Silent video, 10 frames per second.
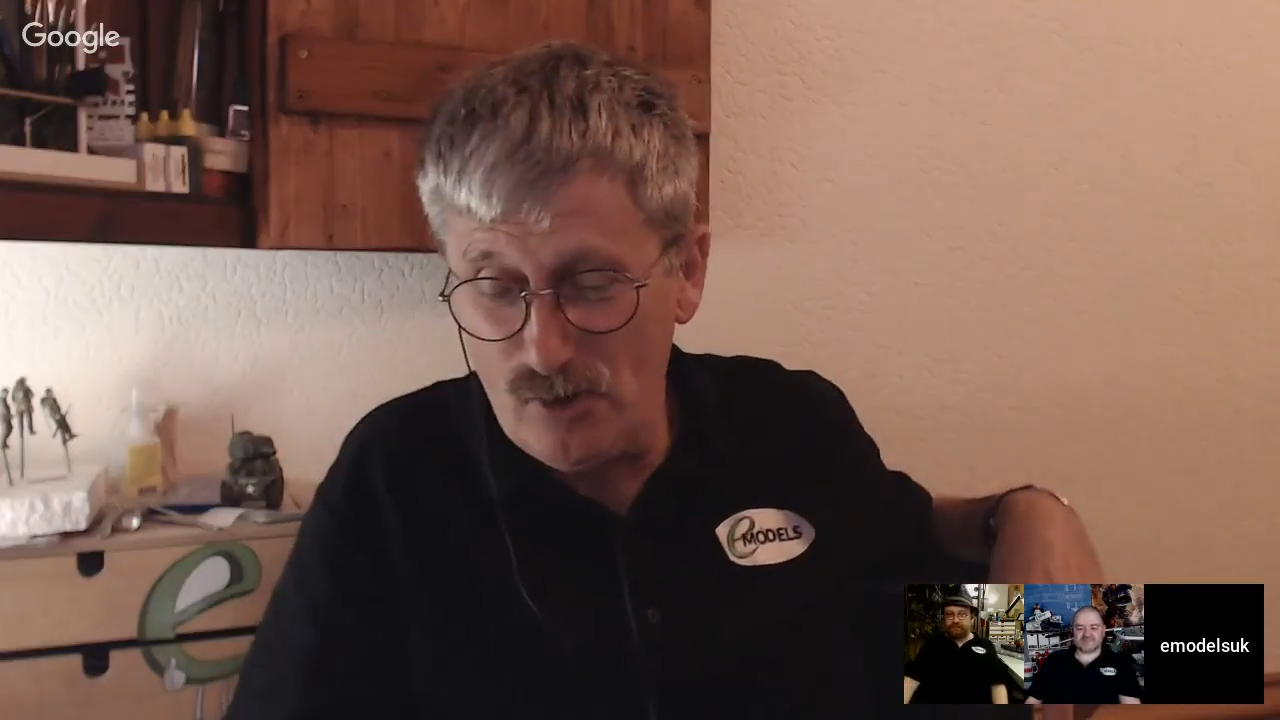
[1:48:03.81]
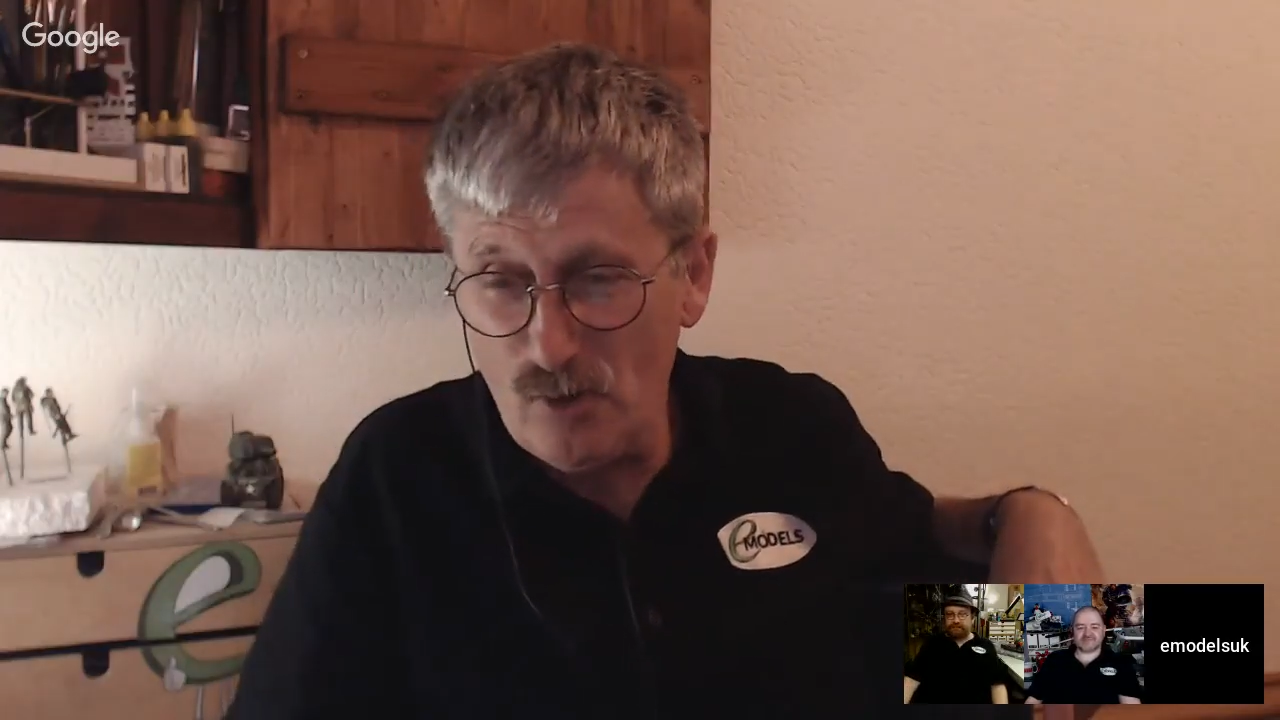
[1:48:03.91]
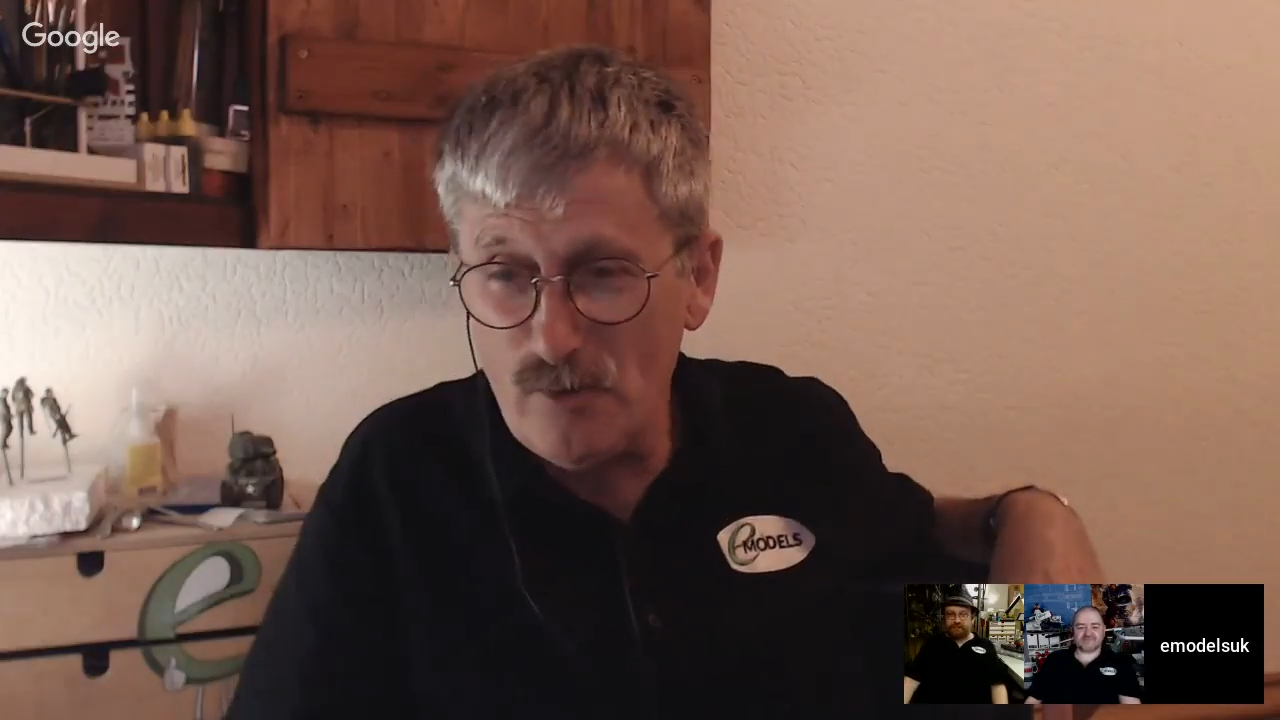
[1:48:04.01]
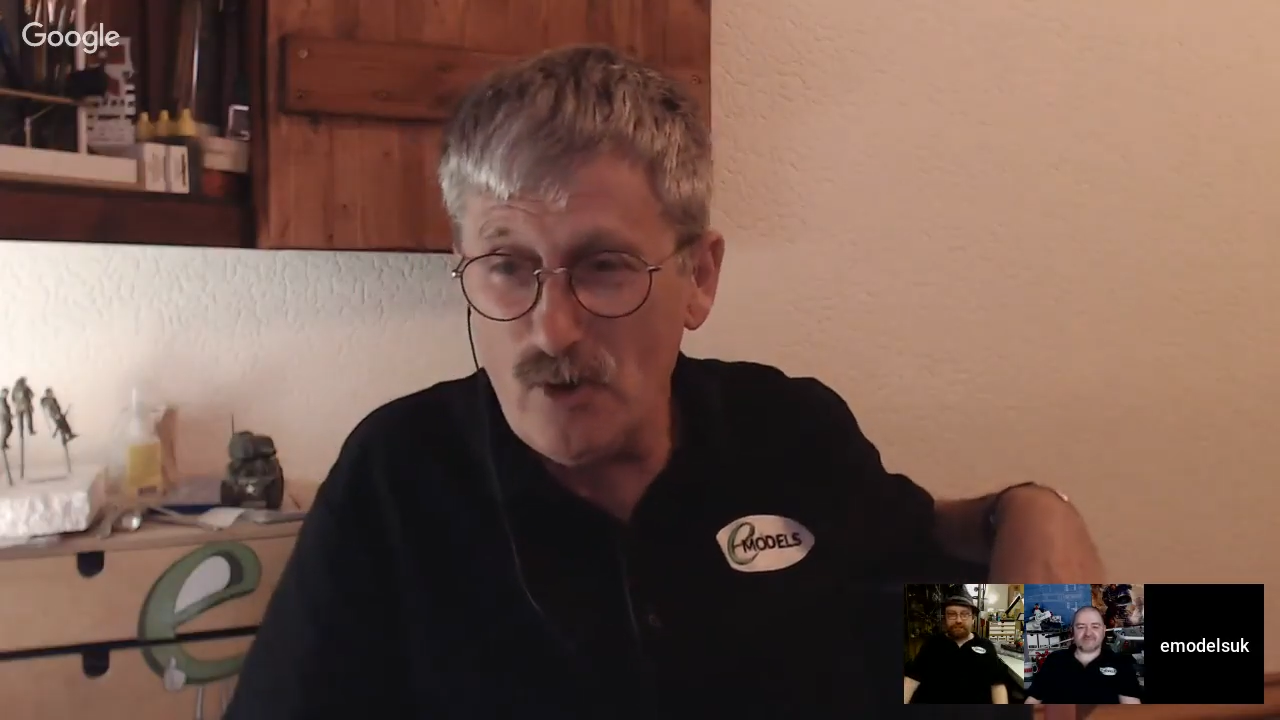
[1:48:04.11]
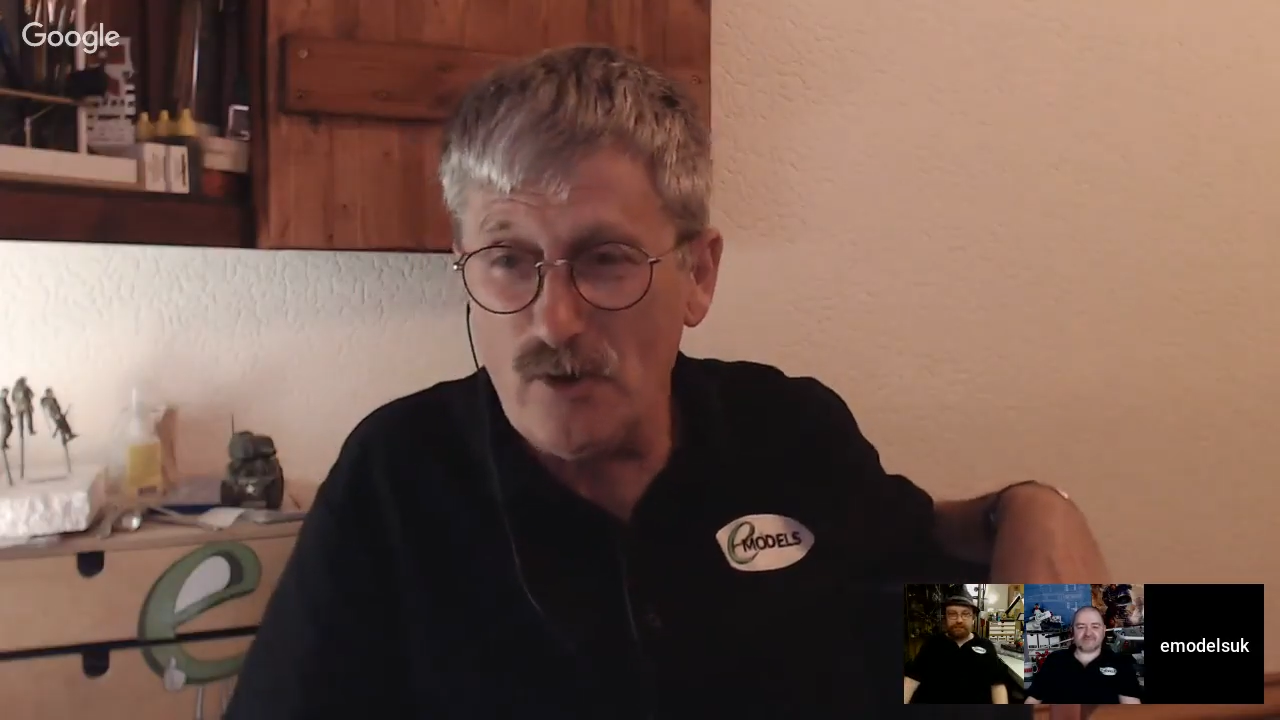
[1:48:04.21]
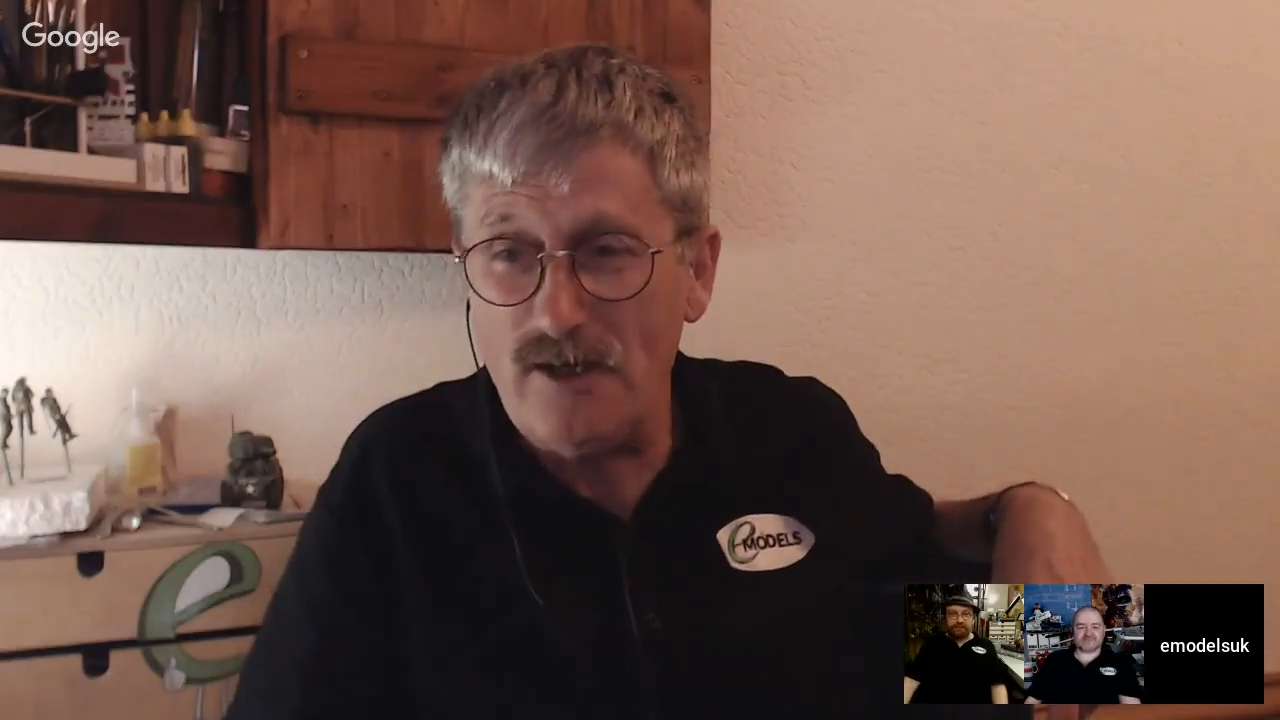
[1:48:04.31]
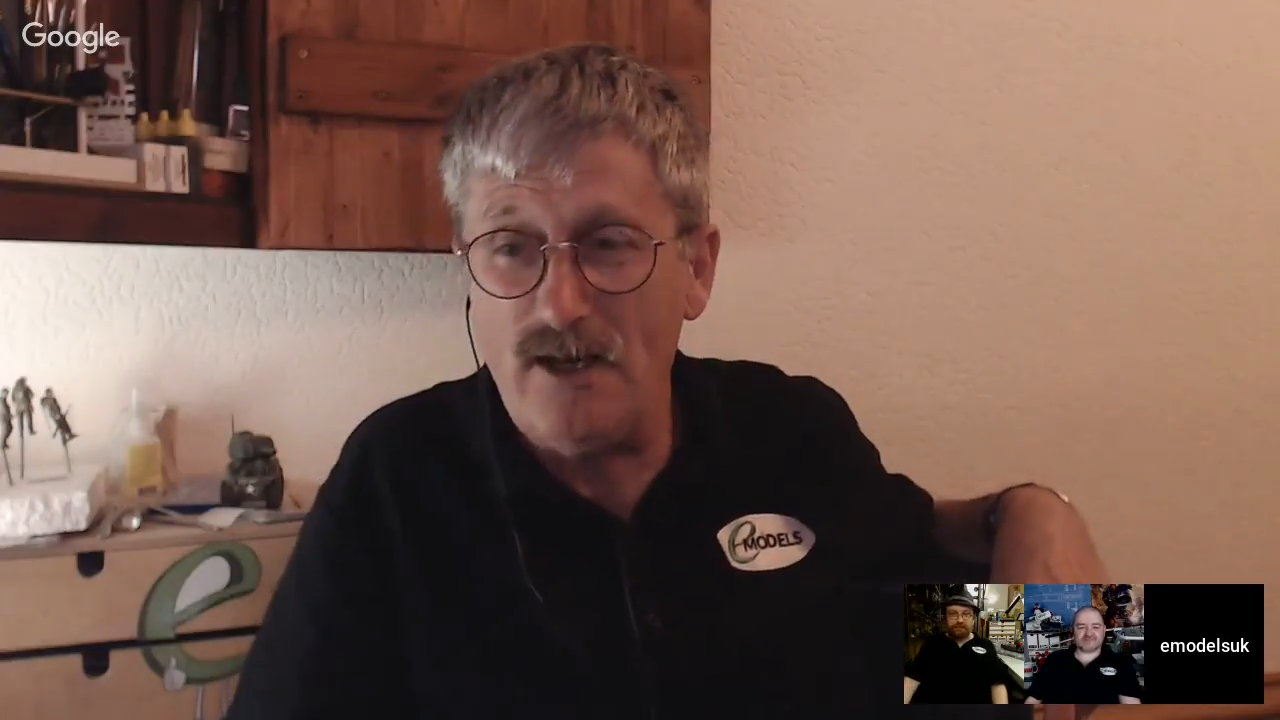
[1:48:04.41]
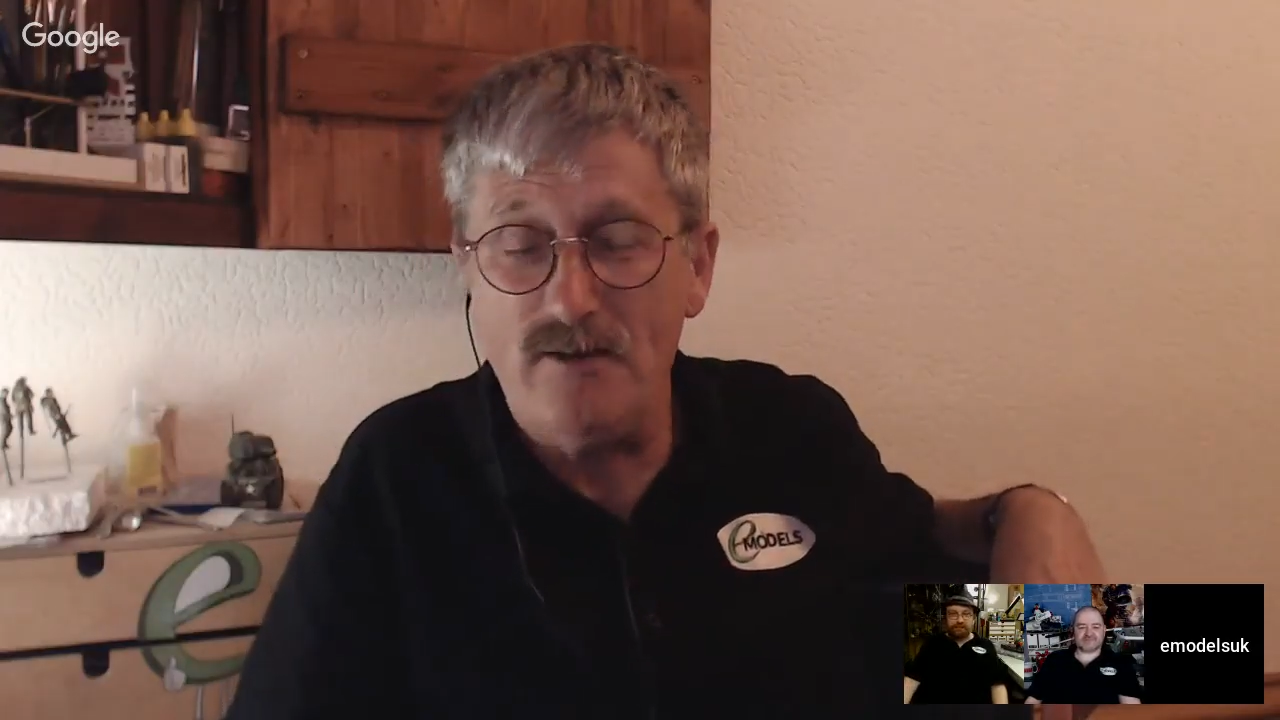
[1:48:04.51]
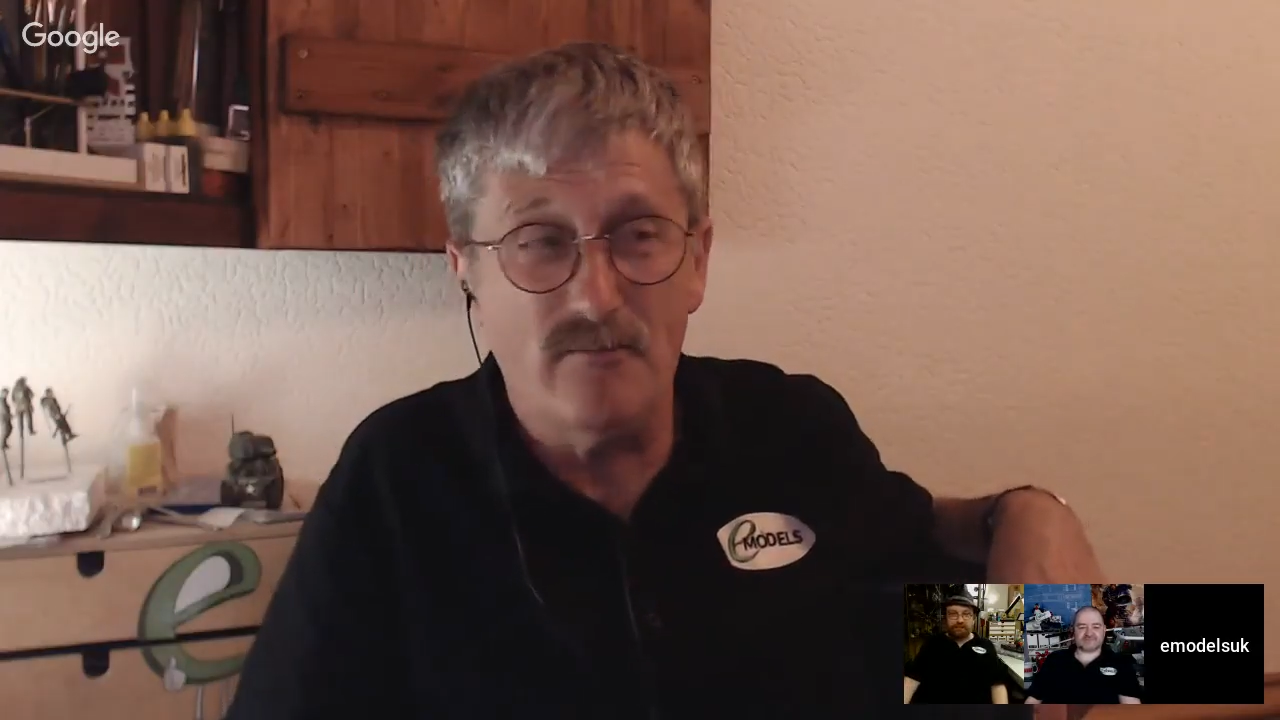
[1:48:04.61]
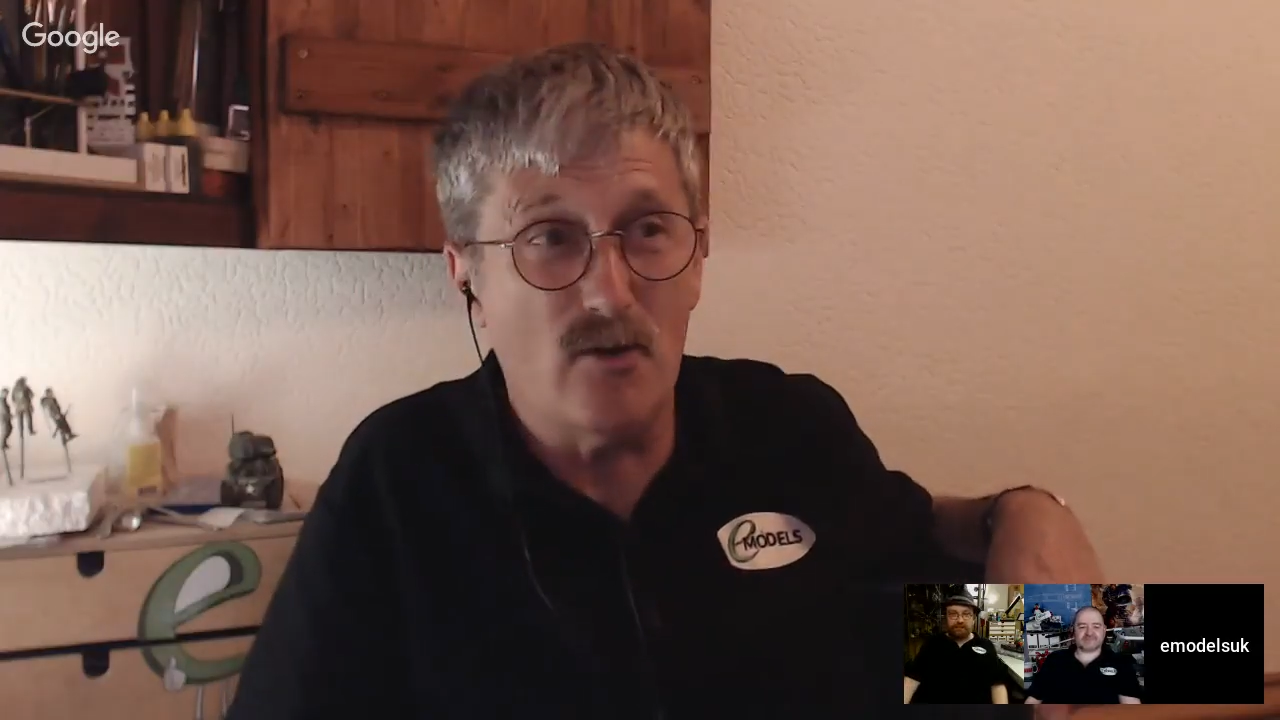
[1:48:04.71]
do it all
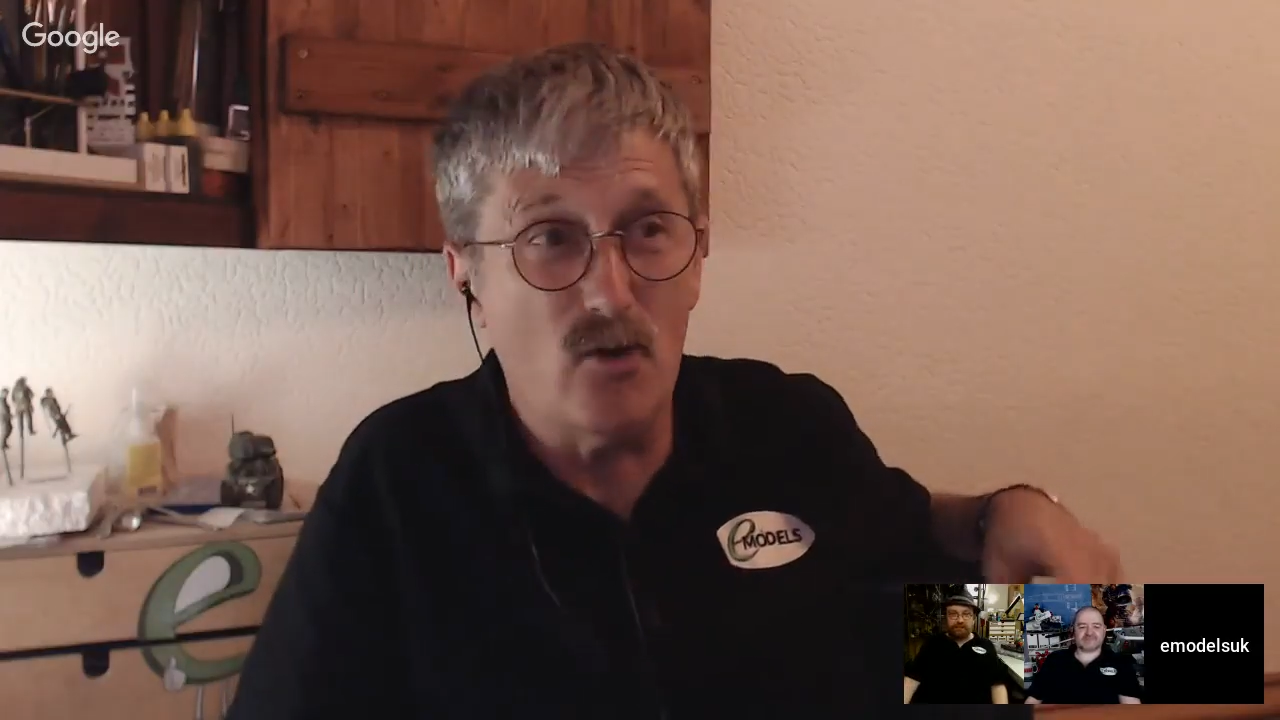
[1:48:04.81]
again.